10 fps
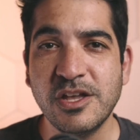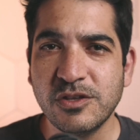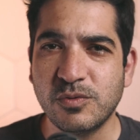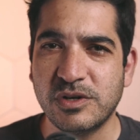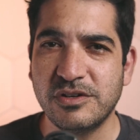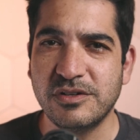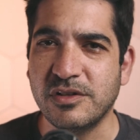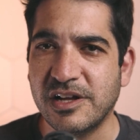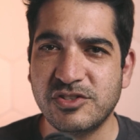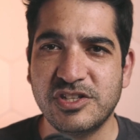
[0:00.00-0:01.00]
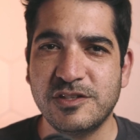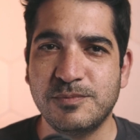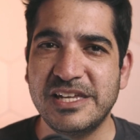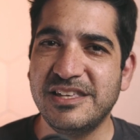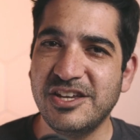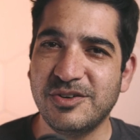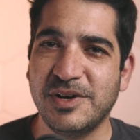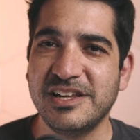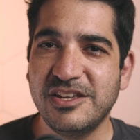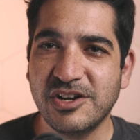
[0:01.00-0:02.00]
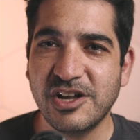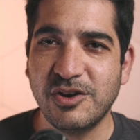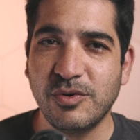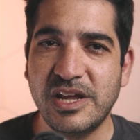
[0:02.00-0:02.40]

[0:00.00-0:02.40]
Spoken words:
Twitter launched its paid tier about a year ago,